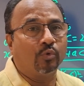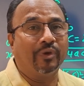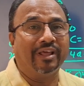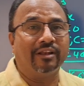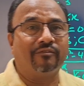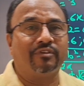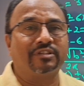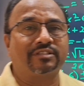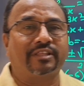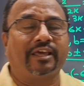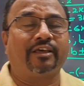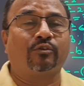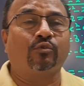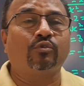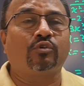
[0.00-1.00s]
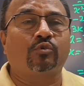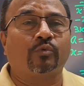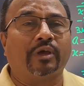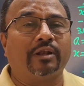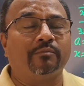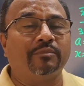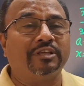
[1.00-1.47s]
12 is there. Root
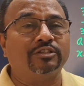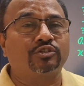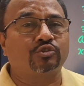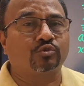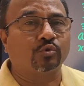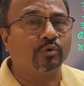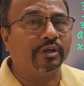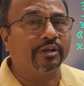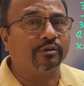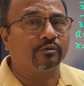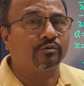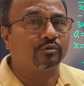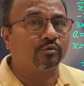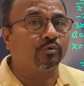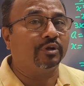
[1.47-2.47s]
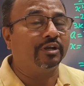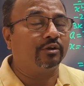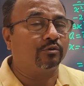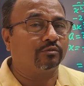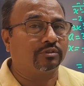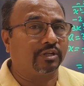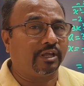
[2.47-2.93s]
12 means 2 into 2
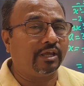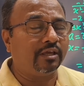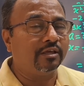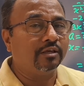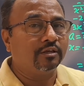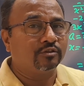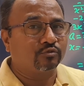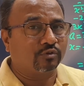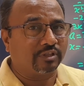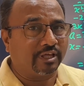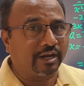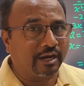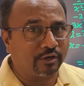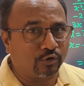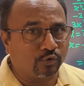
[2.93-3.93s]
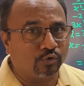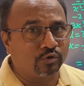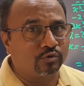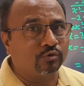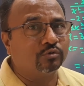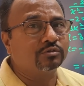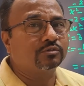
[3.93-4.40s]
into 3. So there are 2
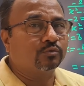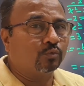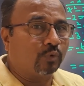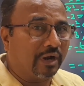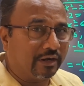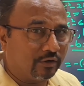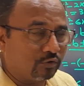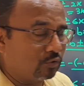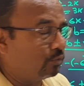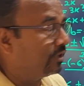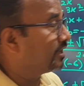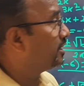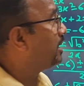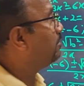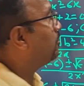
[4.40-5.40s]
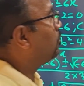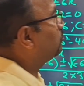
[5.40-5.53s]
2's. 1 2 will come